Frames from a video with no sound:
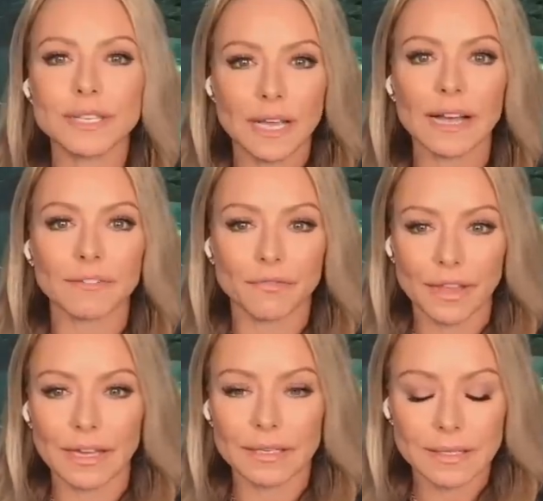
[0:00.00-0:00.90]
side of
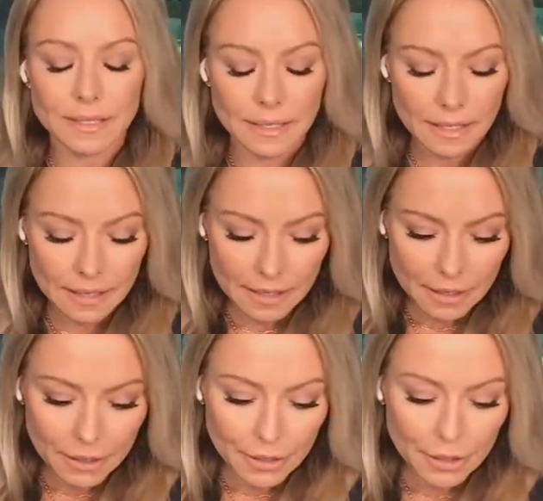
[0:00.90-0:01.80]
things,
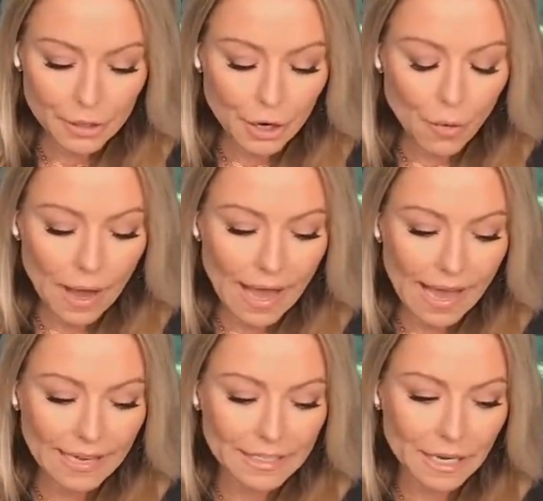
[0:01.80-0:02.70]
you know.
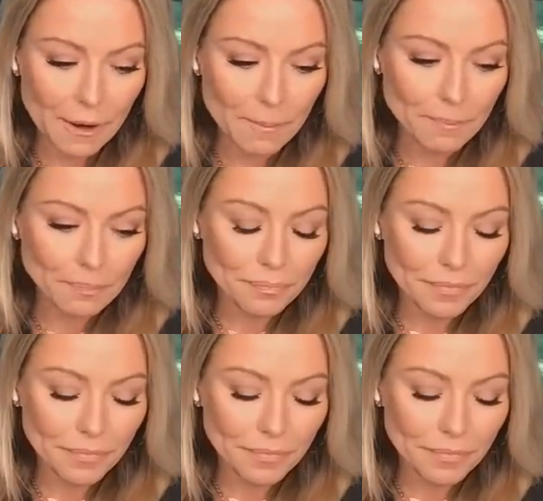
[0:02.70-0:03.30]
And um,